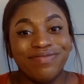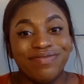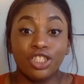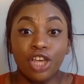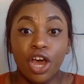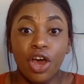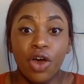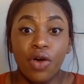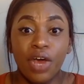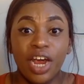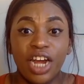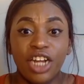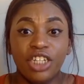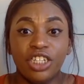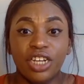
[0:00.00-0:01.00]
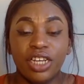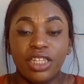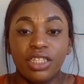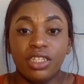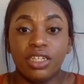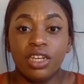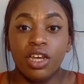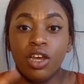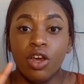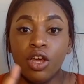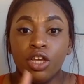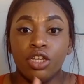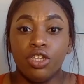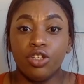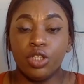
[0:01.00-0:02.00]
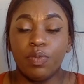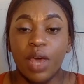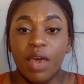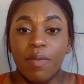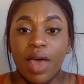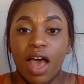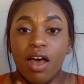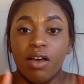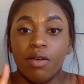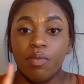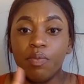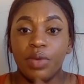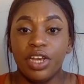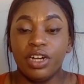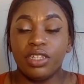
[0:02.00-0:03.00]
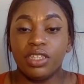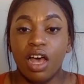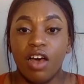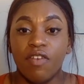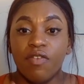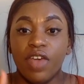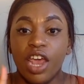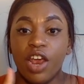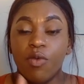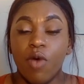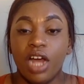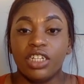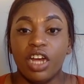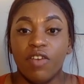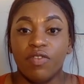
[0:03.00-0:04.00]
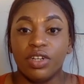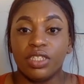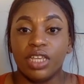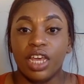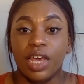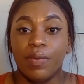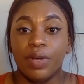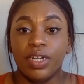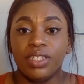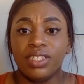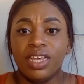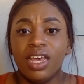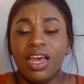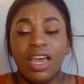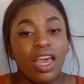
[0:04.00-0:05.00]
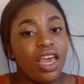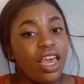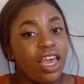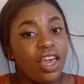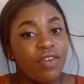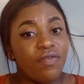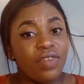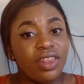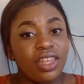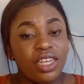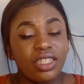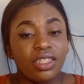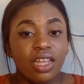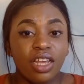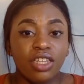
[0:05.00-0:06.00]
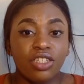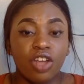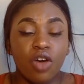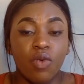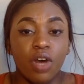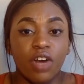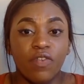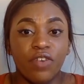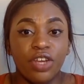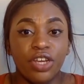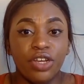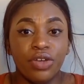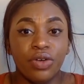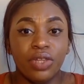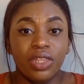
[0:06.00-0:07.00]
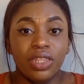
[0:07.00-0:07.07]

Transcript: So, in a gist, use PayPal, be yourself, and watch out for scammers. If these things don't work for you,